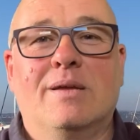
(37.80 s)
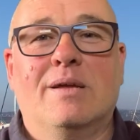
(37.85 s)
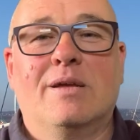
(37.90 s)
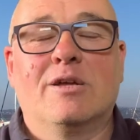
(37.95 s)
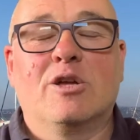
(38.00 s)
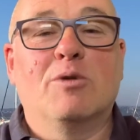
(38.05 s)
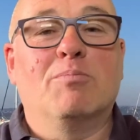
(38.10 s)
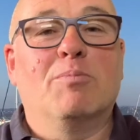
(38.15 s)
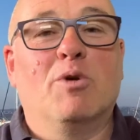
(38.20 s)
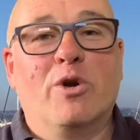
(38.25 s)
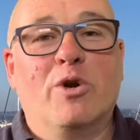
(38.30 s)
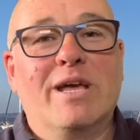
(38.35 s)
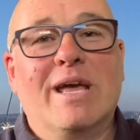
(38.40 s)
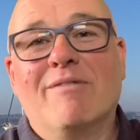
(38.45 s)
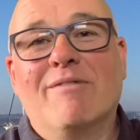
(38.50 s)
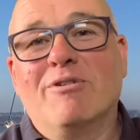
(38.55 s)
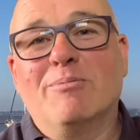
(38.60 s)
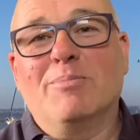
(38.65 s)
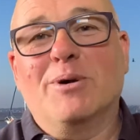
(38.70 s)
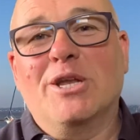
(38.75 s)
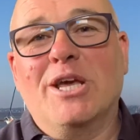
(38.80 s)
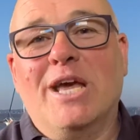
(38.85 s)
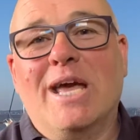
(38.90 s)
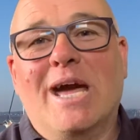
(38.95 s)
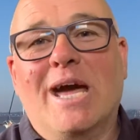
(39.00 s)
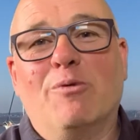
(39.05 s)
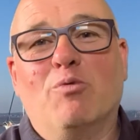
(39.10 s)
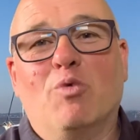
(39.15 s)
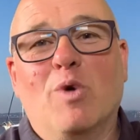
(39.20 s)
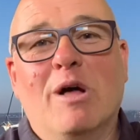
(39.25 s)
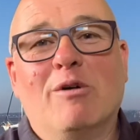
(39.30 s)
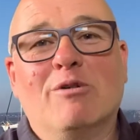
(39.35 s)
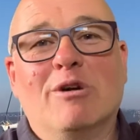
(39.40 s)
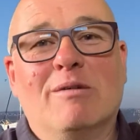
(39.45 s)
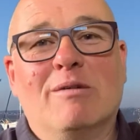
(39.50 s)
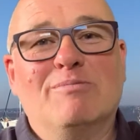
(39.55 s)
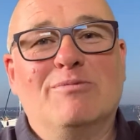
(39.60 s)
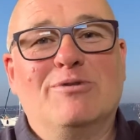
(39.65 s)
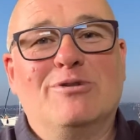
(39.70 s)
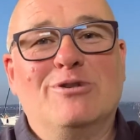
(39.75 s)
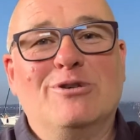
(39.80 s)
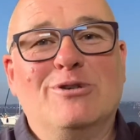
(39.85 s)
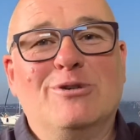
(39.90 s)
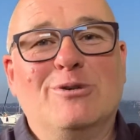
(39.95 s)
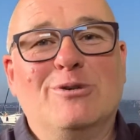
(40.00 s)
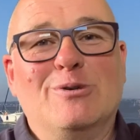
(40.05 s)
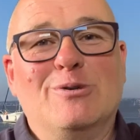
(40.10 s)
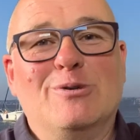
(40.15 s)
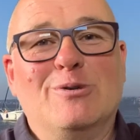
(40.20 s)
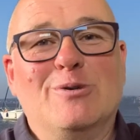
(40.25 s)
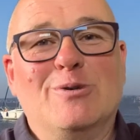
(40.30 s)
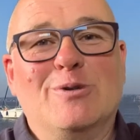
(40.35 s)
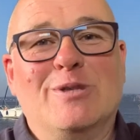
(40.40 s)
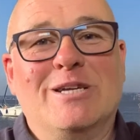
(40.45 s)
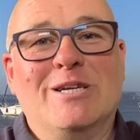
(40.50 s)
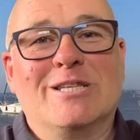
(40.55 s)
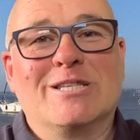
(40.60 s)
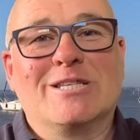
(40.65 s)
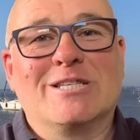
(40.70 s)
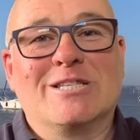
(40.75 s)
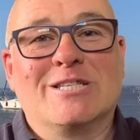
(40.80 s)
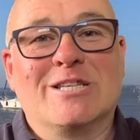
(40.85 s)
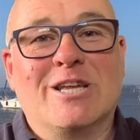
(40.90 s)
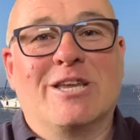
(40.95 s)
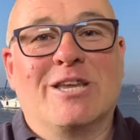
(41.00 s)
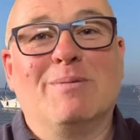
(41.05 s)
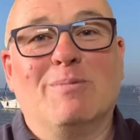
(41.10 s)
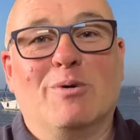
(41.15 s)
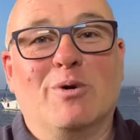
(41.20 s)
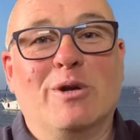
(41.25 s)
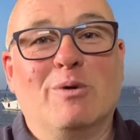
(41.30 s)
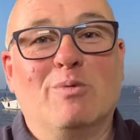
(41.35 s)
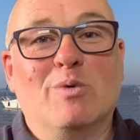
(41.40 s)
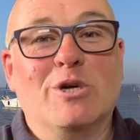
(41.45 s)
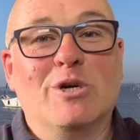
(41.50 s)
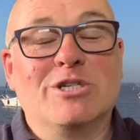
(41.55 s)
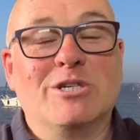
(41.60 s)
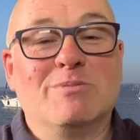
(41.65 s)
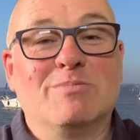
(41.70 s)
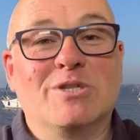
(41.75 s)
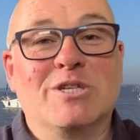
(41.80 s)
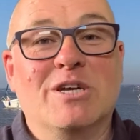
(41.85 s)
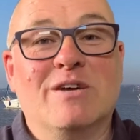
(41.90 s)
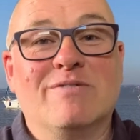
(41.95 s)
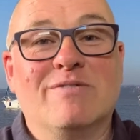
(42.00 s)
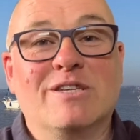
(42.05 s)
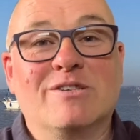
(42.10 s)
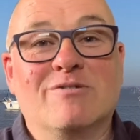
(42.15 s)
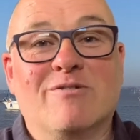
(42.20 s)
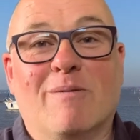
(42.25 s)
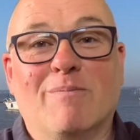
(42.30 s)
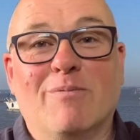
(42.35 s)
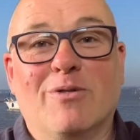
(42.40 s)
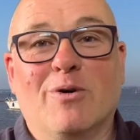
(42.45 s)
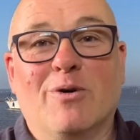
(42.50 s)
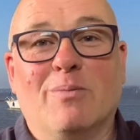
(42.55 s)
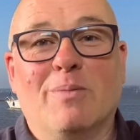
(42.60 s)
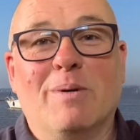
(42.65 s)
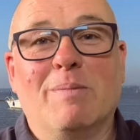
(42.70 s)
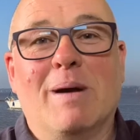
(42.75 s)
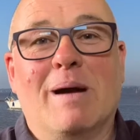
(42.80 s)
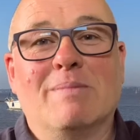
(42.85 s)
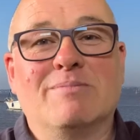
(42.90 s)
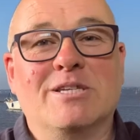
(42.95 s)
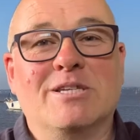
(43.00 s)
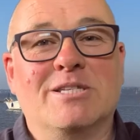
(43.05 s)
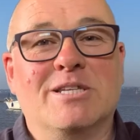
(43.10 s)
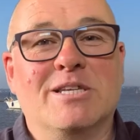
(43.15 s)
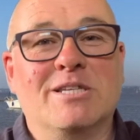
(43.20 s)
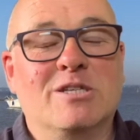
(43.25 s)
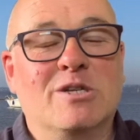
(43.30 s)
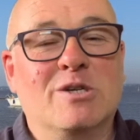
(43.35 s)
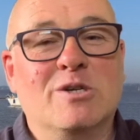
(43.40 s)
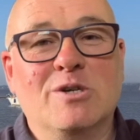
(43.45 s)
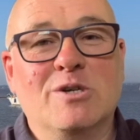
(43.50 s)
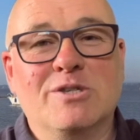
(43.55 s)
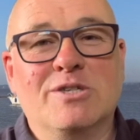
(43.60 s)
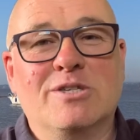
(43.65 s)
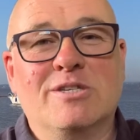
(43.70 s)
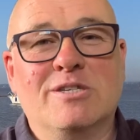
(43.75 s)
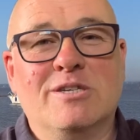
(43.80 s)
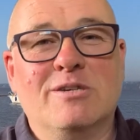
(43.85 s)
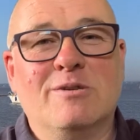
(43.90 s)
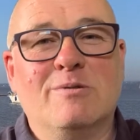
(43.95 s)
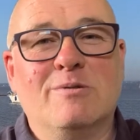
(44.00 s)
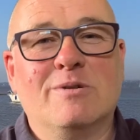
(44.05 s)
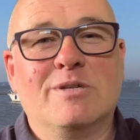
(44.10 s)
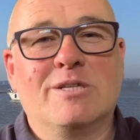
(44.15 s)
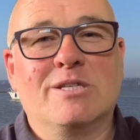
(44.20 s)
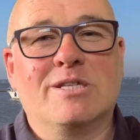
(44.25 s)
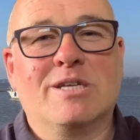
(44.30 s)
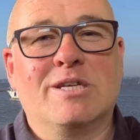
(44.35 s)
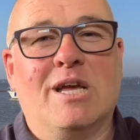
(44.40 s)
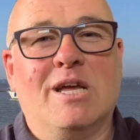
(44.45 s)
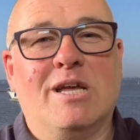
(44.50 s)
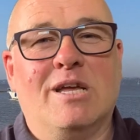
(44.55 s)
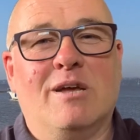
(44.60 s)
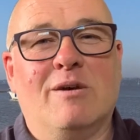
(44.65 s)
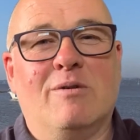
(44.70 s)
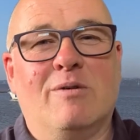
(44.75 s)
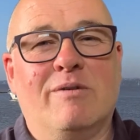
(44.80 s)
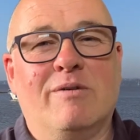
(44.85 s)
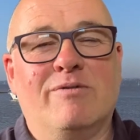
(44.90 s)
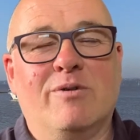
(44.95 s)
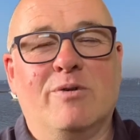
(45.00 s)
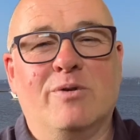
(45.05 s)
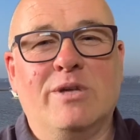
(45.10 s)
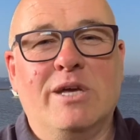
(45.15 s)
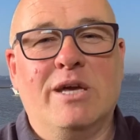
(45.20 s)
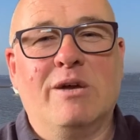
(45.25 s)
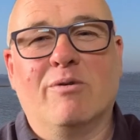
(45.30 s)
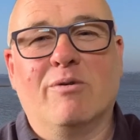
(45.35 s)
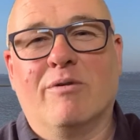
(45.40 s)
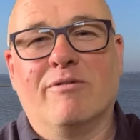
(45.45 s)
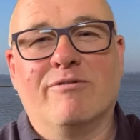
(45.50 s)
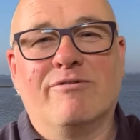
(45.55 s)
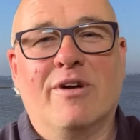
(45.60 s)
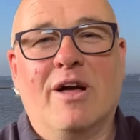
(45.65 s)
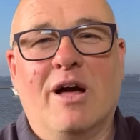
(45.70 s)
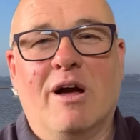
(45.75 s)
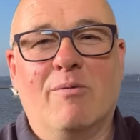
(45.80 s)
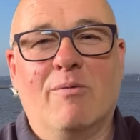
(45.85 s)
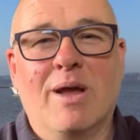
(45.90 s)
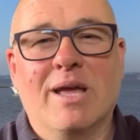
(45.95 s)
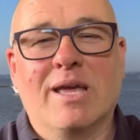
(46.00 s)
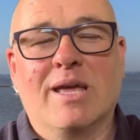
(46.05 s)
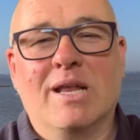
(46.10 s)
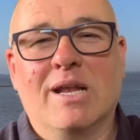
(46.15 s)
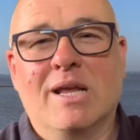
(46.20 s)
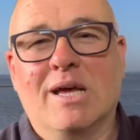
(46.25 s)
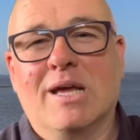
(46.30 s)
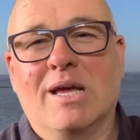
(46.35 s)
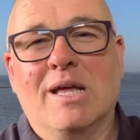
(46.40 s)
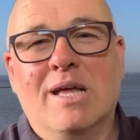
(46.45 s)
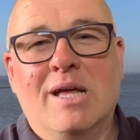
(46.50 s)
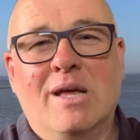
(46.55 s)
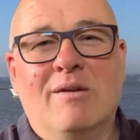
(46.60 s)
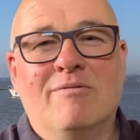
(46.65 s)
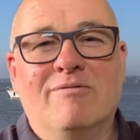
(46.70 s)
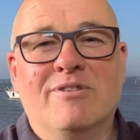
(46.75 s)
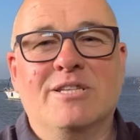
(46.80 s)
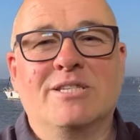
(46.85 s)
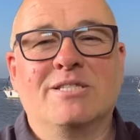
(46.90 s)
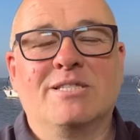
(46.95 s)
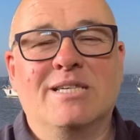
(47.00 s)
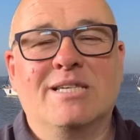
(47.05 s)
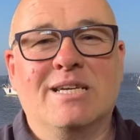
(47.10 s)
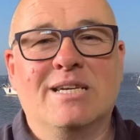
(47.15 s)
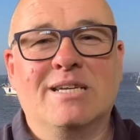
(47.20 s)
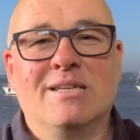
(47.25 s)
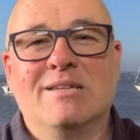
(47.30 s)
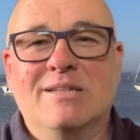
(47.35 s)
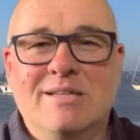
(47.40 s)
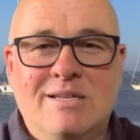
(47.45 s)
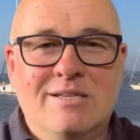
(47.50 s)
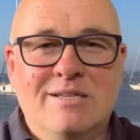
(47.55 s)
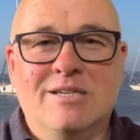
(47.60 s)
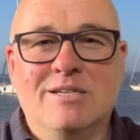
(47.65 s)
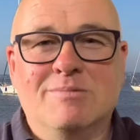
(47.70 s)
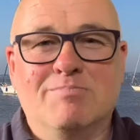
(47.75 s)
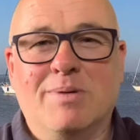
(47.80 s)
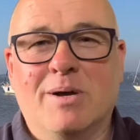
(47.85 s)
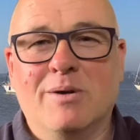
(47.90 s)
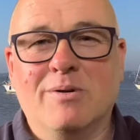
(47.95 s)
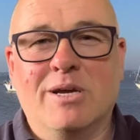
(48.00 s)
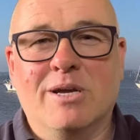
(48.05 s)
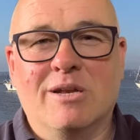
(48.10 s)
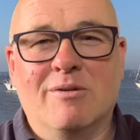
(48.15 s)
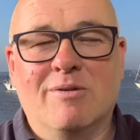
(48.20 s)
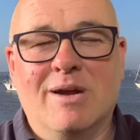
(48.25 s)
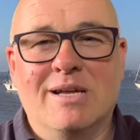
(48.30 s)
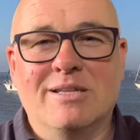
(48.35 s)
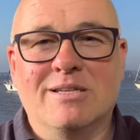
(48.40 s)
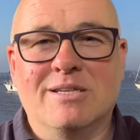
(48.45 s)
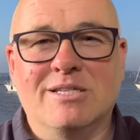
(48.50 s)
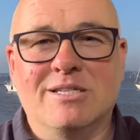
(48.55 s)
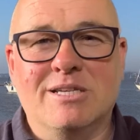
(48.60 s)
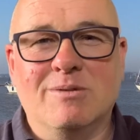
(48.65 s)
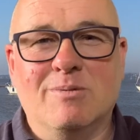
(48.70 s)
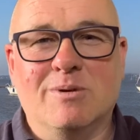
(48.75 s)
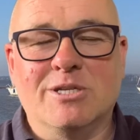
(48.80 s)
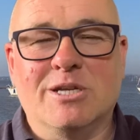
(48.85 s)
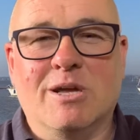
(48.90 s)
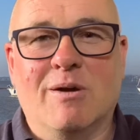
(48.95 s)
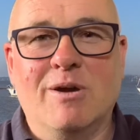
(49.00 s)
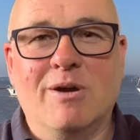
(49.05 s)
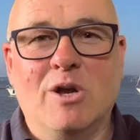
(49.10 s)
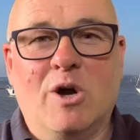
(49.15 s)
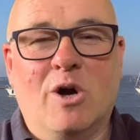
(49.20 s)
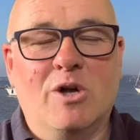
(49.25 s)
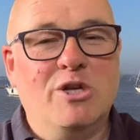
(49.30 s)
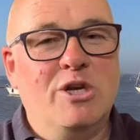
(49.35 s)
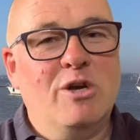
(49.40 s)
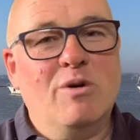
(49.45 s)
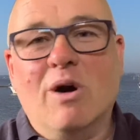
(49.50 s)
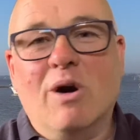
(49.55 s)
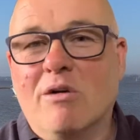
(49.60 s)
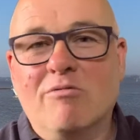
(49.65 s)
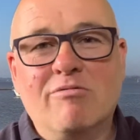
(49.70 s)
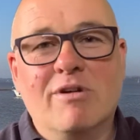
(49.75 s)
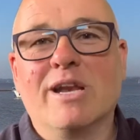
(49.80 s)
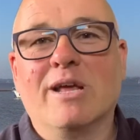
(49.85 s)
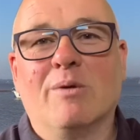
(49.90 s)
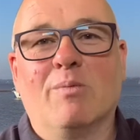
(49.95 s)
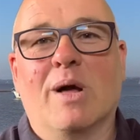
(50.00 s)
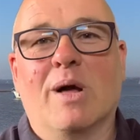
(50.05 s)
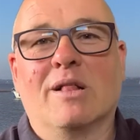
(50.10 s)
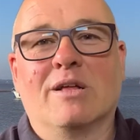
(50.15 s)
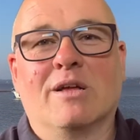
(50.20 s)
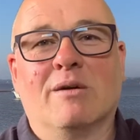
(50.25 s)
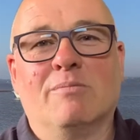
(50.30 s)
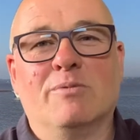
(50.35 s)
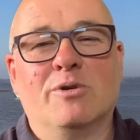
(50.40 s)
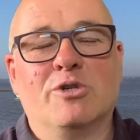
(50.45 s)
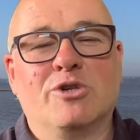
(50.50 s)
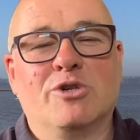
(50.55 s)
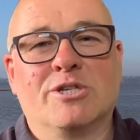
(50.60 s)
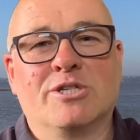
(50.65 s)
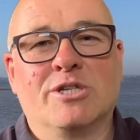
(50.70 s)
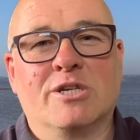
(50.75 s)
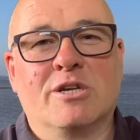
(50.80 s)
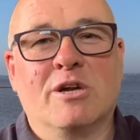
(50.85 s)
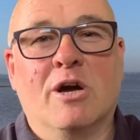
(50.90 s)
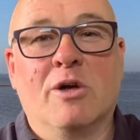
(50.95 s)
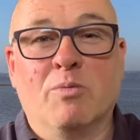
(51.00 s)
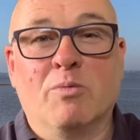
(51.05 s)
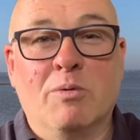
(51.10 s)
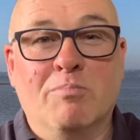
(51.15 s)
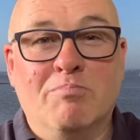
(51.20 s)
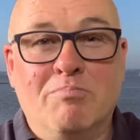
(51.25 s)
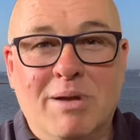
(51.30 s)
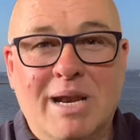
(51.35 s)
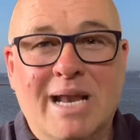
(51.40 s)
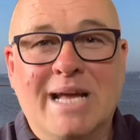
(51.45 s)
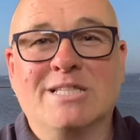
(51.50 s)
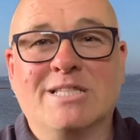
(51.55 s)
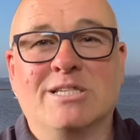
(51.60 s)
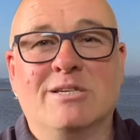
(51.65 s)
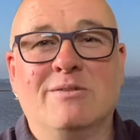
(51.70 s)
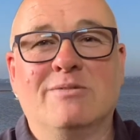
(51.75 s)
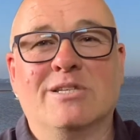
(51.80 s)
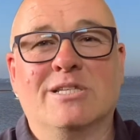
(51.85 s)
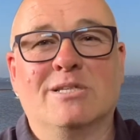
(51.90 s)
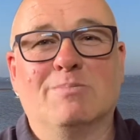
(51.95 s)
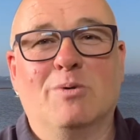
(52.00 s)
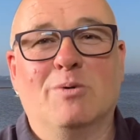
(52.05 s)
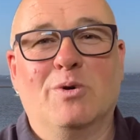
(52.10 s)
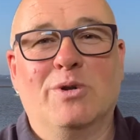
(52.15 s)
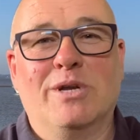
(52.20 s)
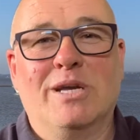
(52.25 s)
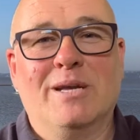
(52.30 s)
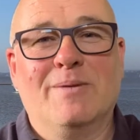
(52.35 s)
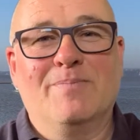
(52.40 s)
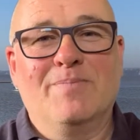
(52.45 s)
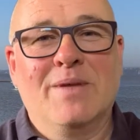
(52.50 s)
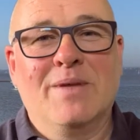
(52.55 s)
Good morning, everybody, and welcome to this Sunday morning worship service from Thornbury Baptist. It's good to see you. If you're near or far, regular, visiting, just poking around to see what's going on, you are really welcome. We trust that God would bless you this morning.